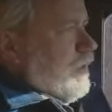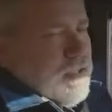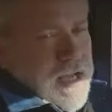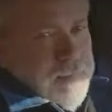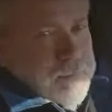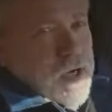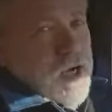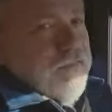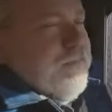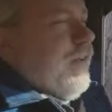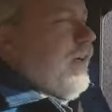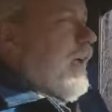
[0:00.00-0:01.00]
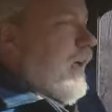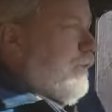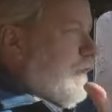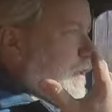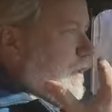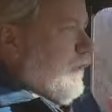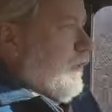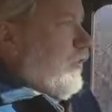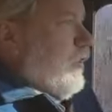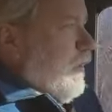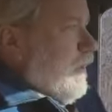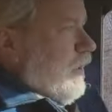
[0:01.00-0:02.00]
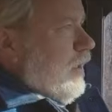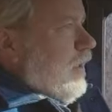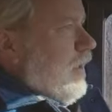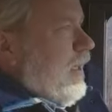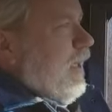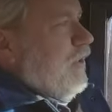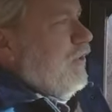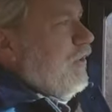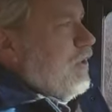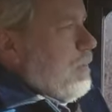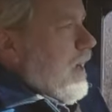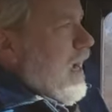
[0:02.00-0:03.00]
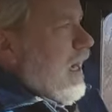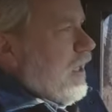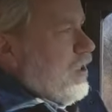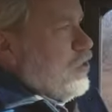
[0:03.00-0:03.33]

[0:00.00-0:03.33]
the top off and having his kids in the back